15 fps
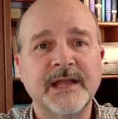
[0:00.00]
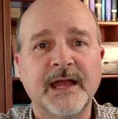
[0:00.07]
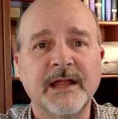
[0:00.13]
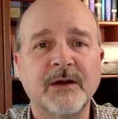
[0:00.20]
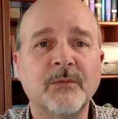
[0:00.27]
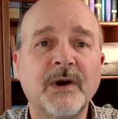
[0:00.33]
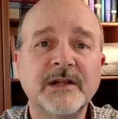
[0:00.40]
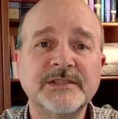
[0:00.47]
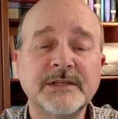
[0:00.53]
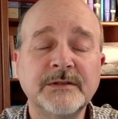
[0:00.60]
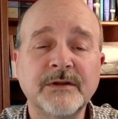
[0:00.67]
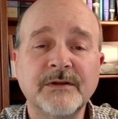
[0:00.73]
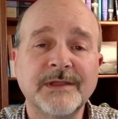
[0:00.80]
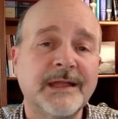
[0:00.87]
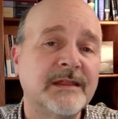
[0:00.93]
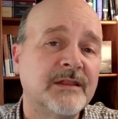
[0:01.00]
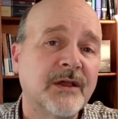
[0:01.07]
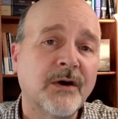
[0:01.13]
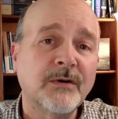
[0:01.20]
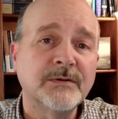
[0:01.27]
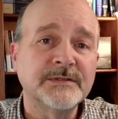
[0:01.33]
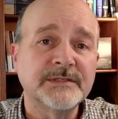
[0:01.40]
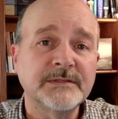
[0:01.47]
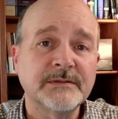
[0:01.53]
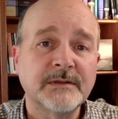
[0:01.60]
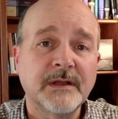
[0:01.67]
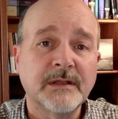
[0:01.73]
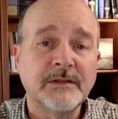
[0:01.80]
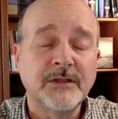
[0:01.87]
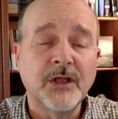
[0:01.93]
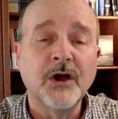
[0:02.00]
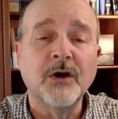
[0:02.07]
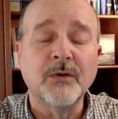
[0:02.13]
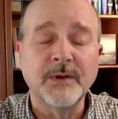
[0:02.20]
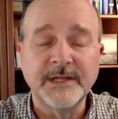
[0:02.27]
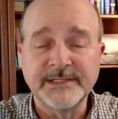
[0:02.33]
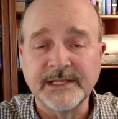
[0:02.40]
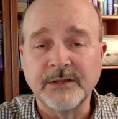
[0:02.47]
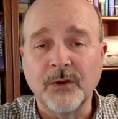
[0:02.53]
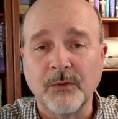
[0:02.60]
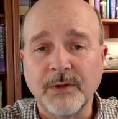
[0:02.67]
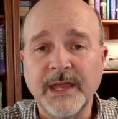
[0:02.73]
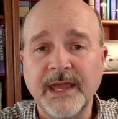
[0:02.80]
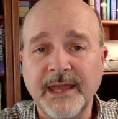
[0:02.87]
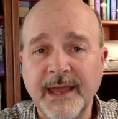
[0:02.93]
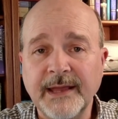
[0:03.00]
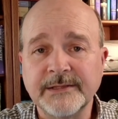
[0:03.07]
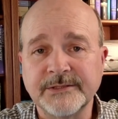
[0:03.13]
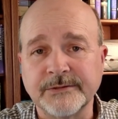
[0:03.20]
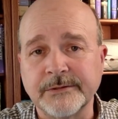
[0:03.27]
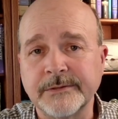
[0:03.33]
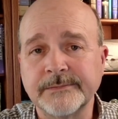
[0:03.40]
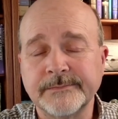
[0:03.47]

and I want you to know that no is an okay answer.